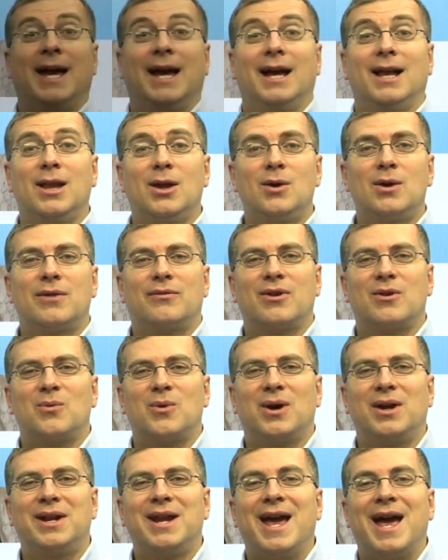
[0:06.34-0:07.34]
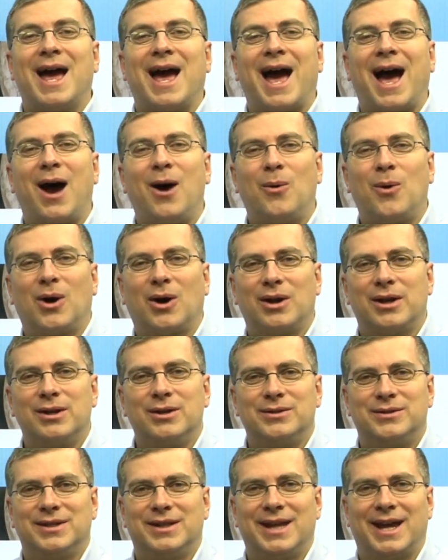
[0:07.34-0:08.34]
Hello everyone, how are
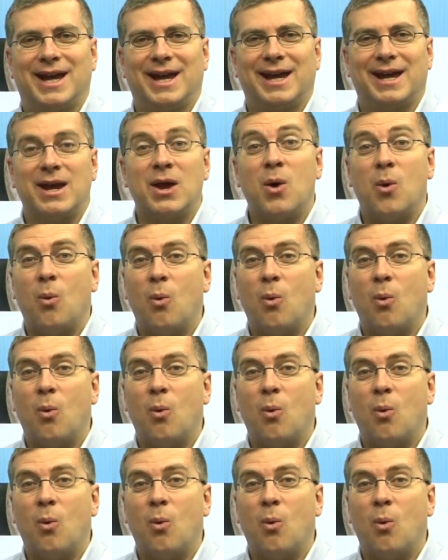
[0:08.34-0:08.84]
you today?